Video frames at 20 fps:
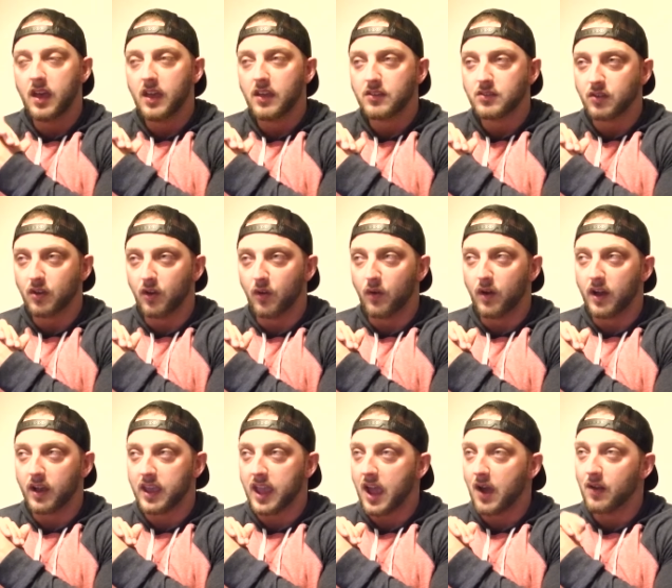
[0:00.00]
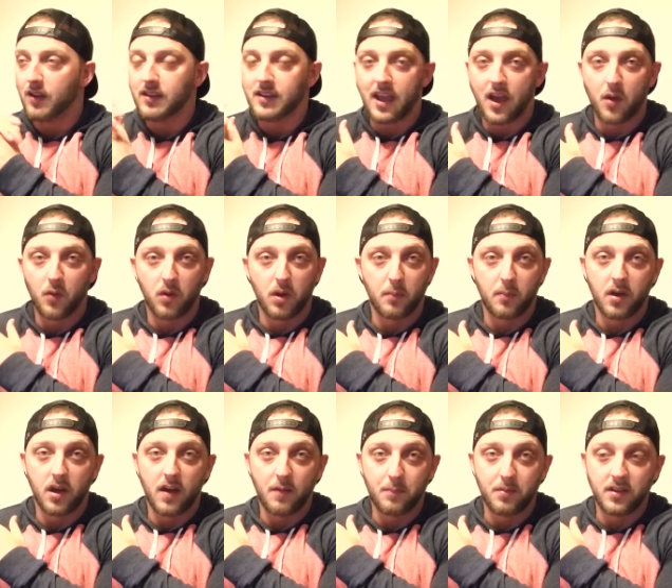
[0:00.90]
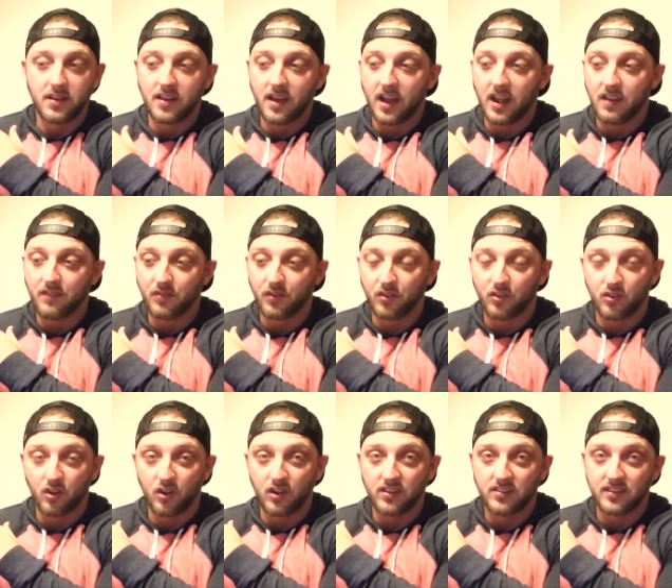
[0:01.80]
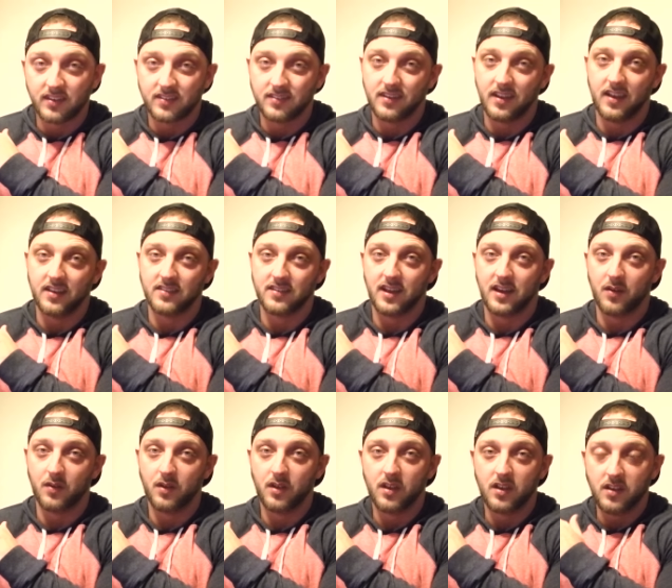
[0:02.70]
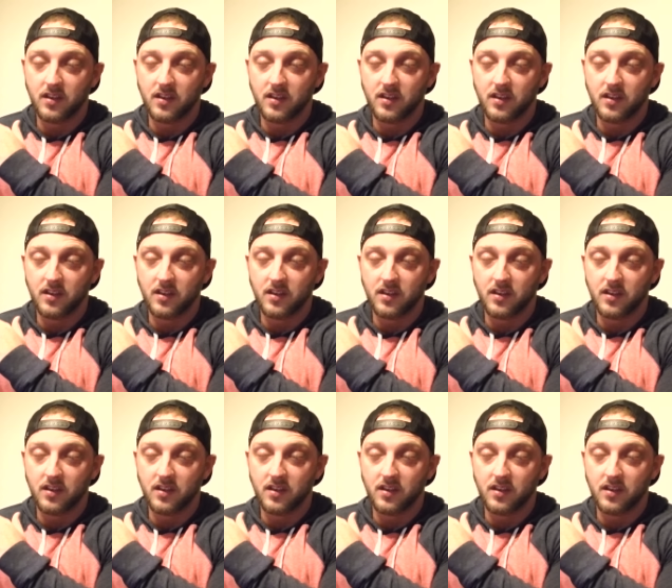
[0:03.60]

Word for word: So I counted down. I've been dieting for 36 days now.